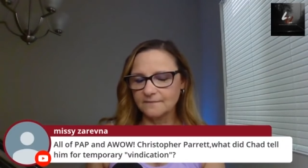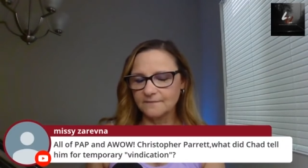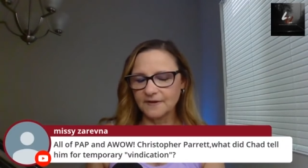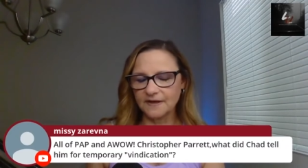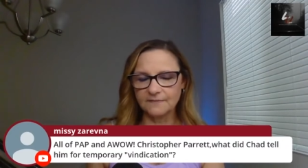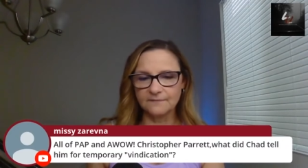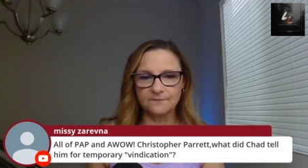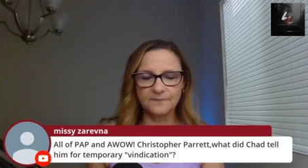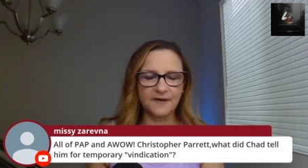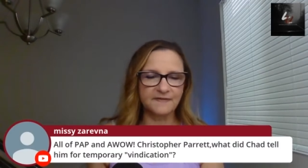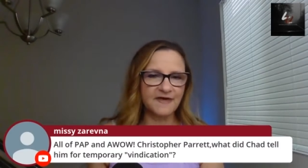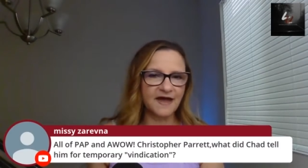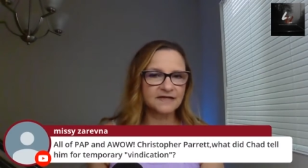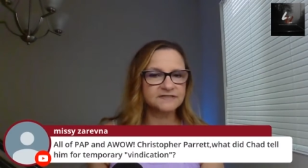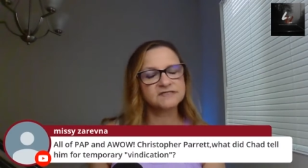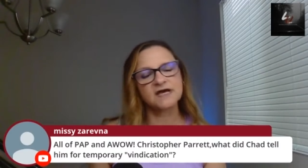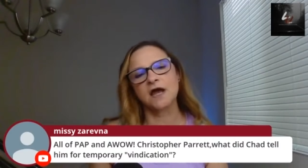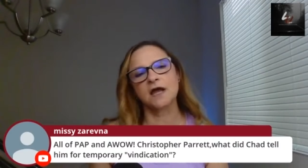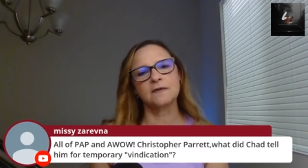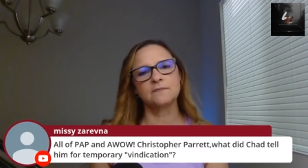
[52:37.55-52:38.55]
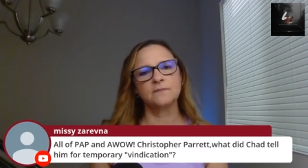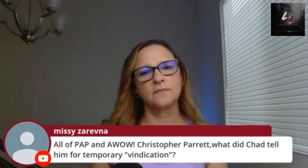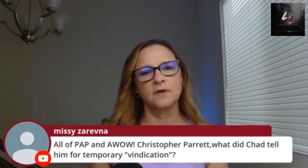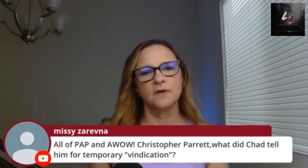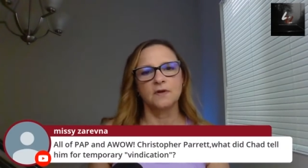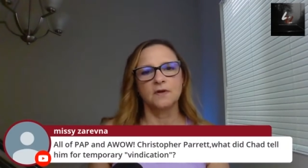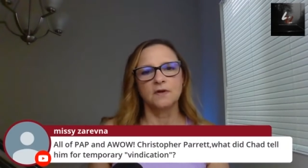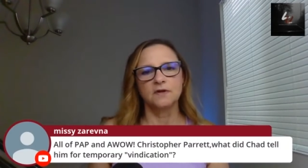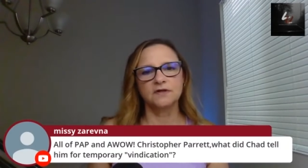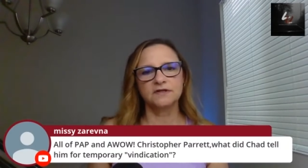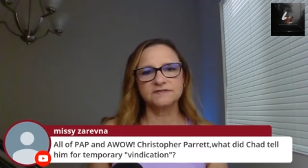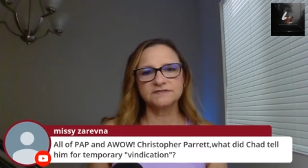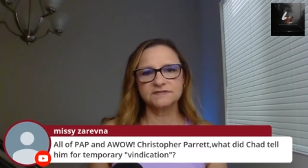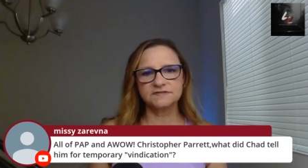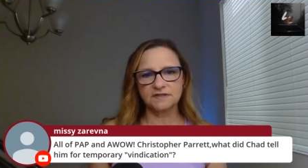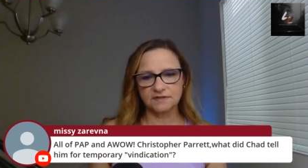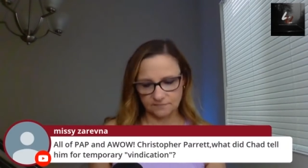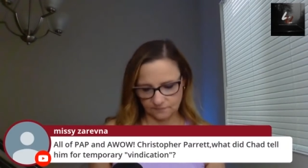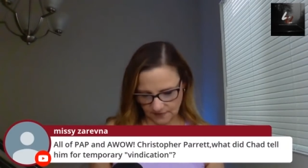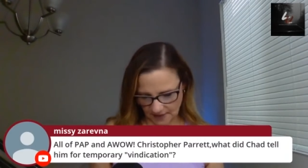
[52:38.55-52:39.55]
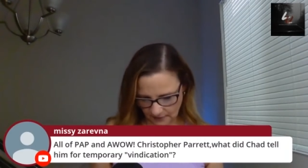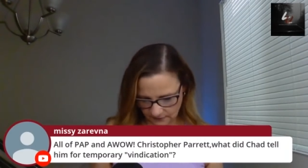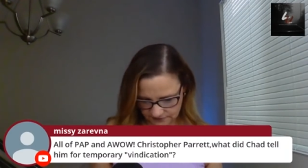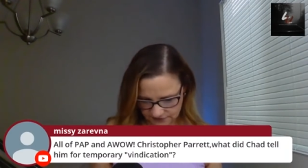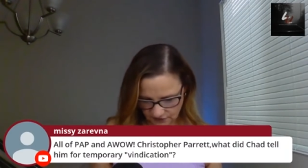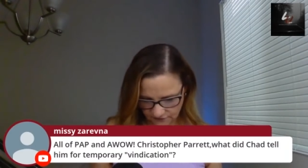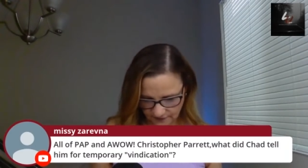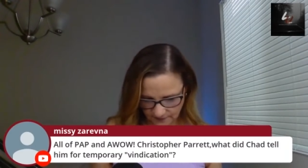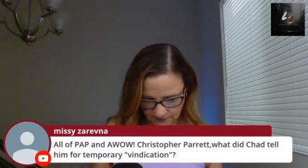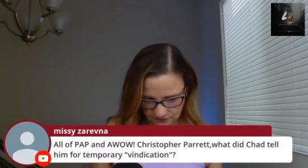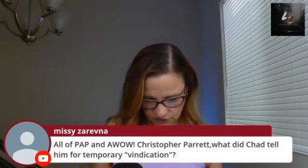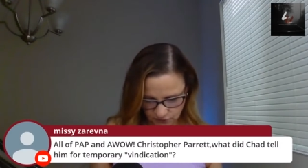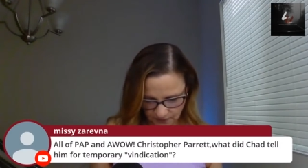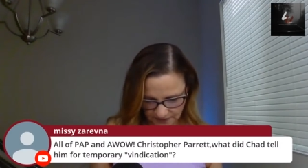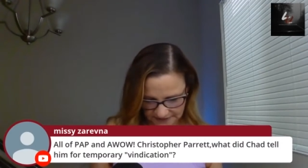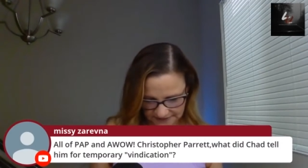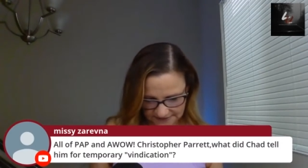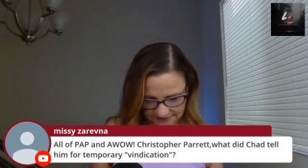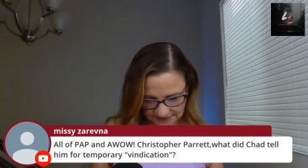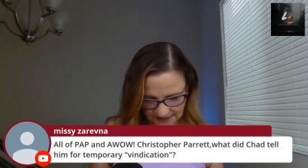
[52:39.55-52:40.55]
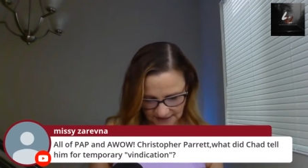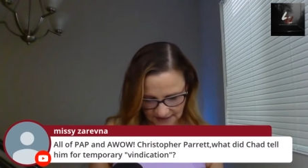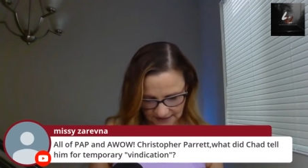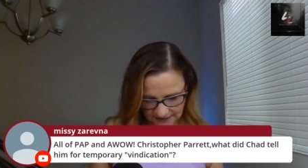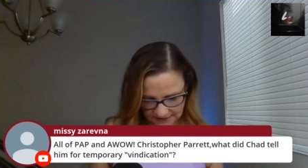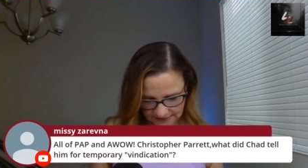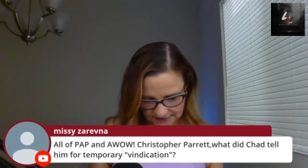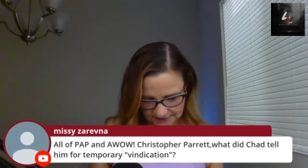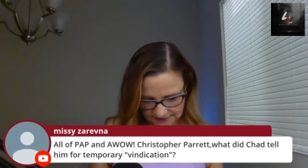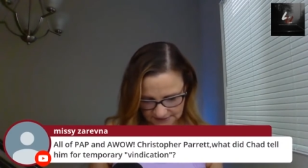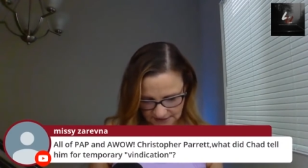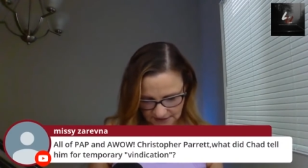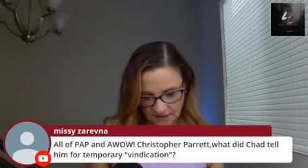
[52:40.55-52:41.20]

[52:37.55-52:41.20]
But by that time, because that was November 26th,